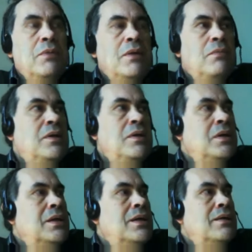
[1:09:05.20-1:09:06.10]
I mean,
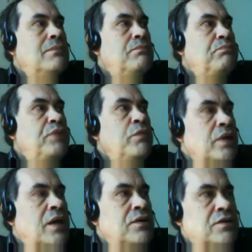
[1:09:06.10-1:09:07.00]
people
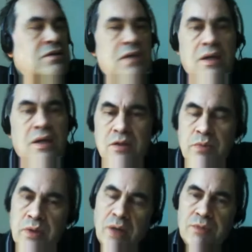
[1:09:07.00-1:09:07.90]
understand this when it
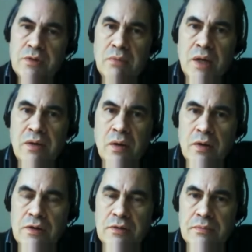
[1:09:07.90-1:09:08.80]
comes to McDonald's.